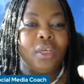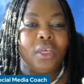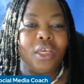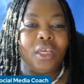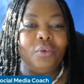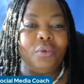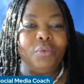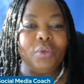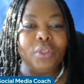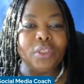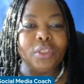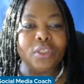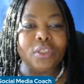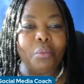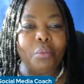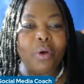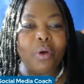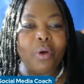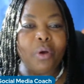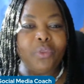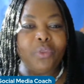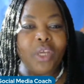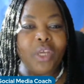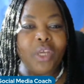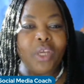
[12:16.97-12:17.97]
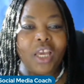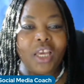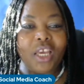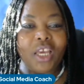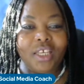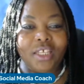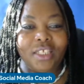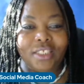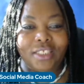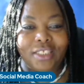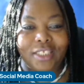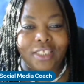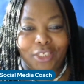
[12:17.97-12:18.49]
Even some of the
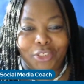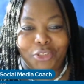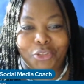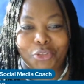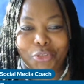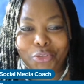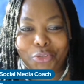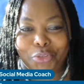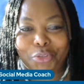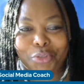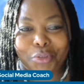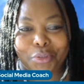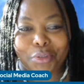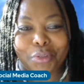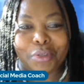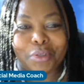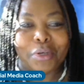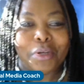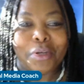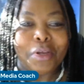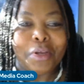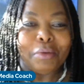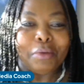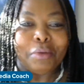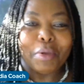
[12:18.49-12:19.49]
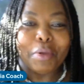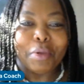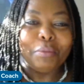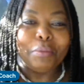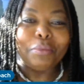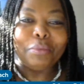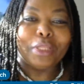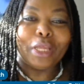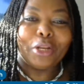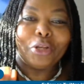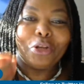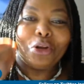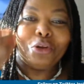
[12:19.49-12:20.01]
digital people,
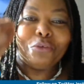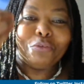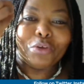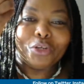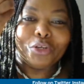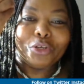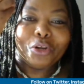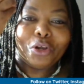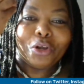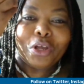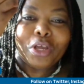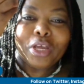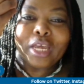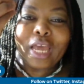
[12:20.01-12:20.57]
they don't even know.